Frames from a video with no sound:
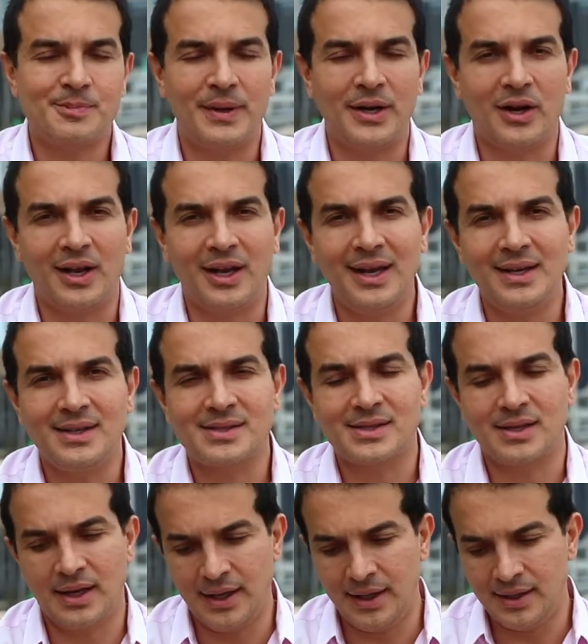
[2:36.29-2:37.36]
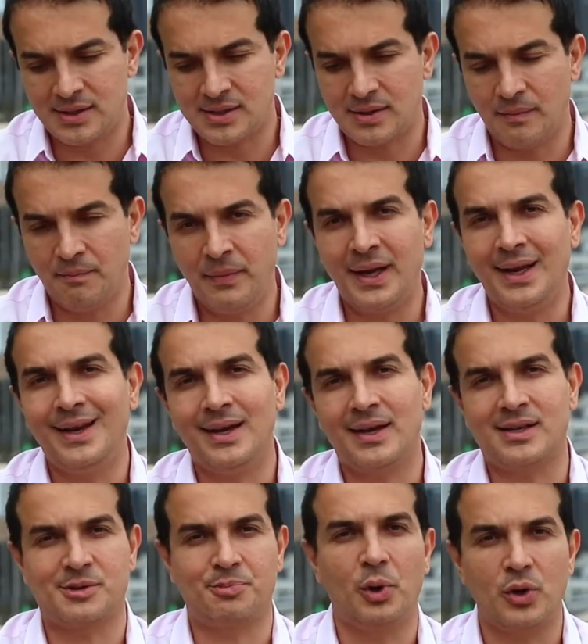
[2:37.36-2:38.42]
but not least, is media
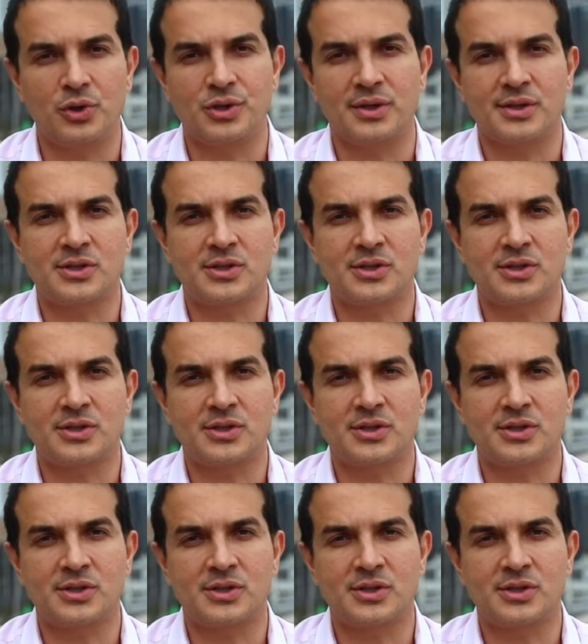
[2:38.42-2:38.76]
exposure.